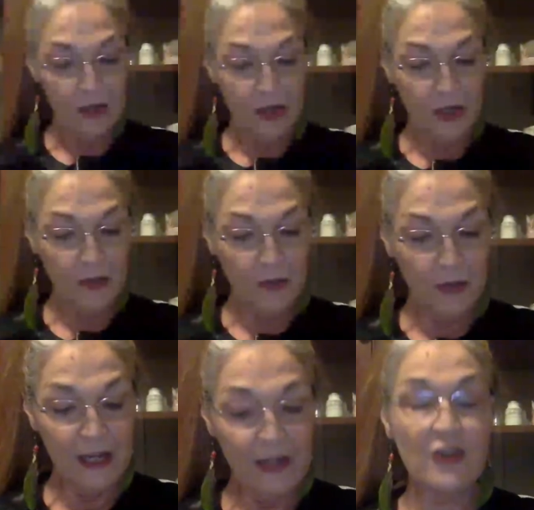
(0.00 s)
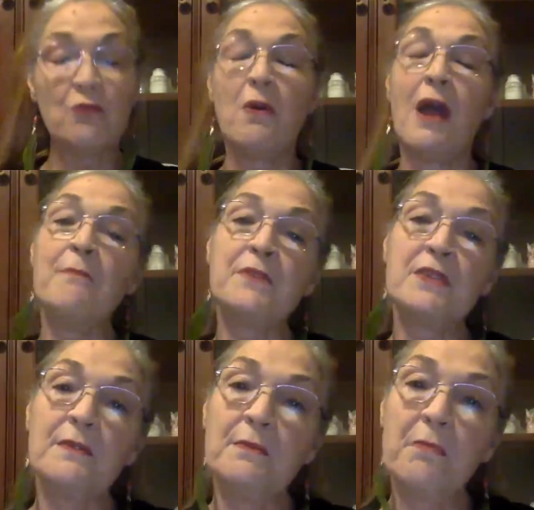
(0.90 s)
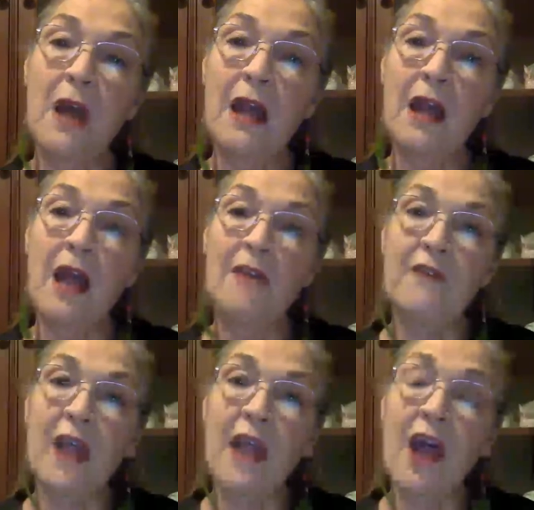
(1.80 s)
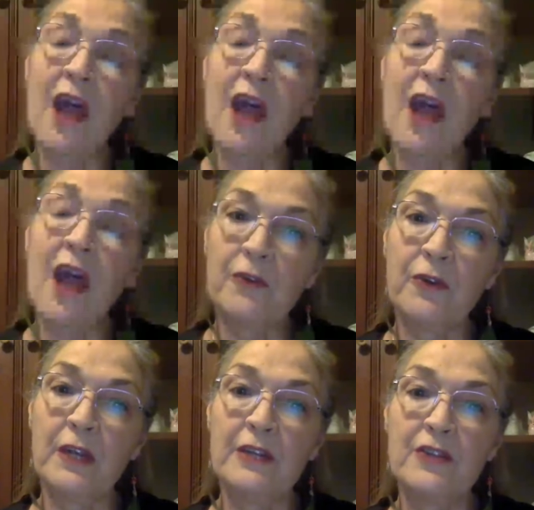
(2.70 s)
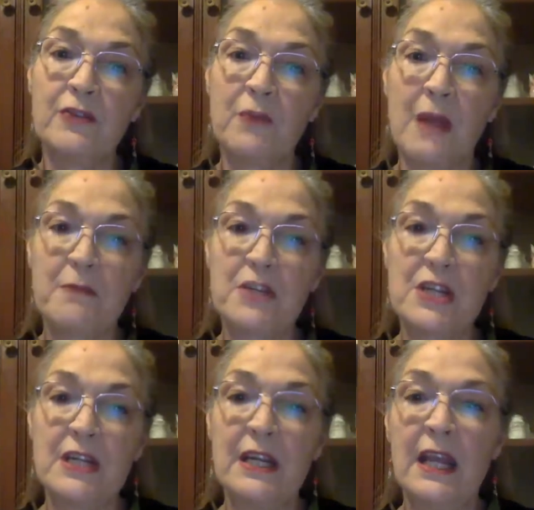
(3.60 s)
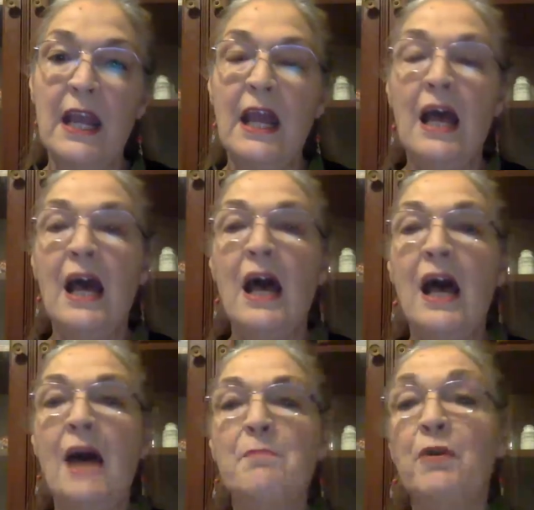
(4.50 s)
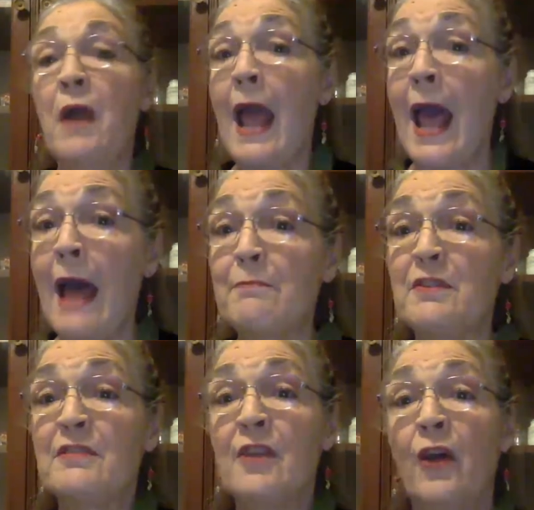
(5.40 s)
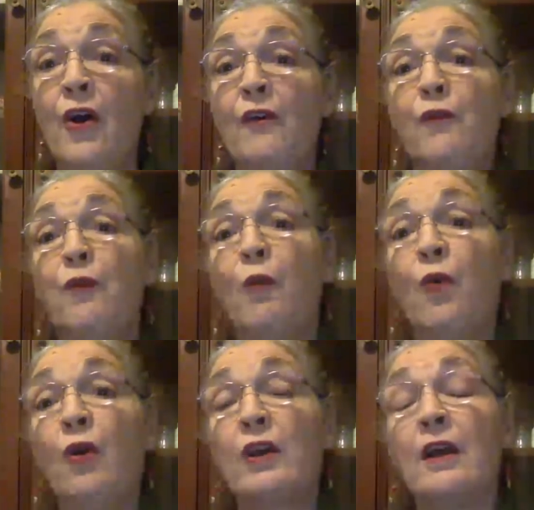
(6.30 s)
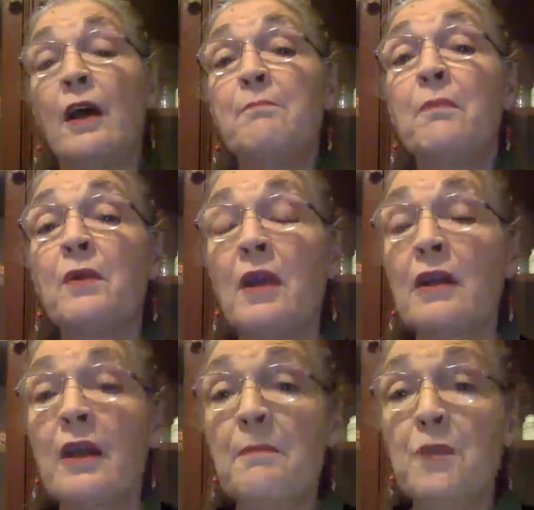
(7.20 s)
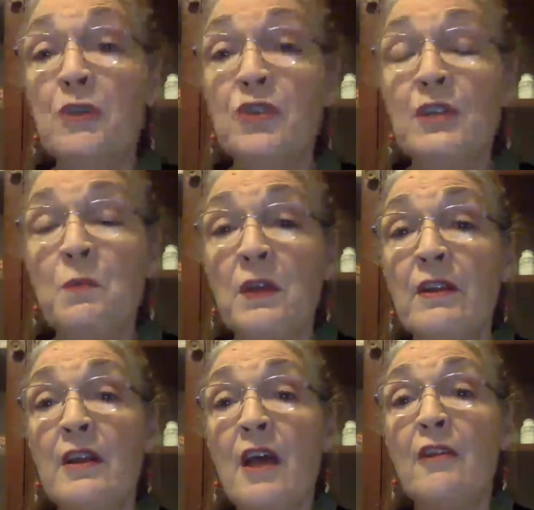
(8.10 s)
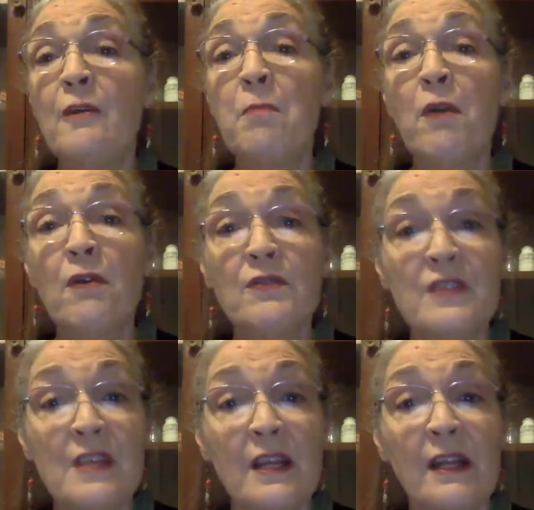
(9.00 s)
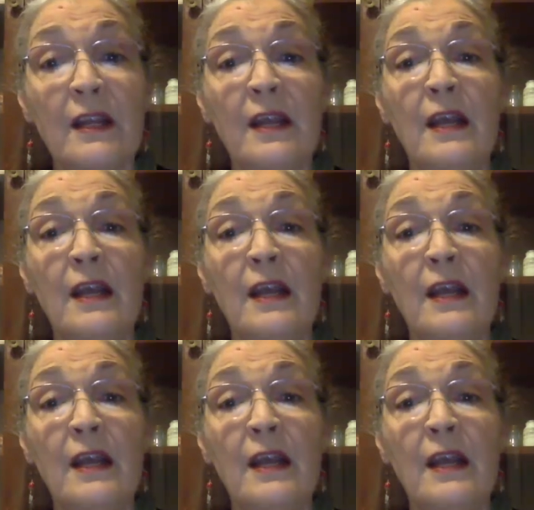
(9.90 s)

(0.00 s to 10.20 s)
to interrupt my life. I hunger for interruption, perhaps for communion with another person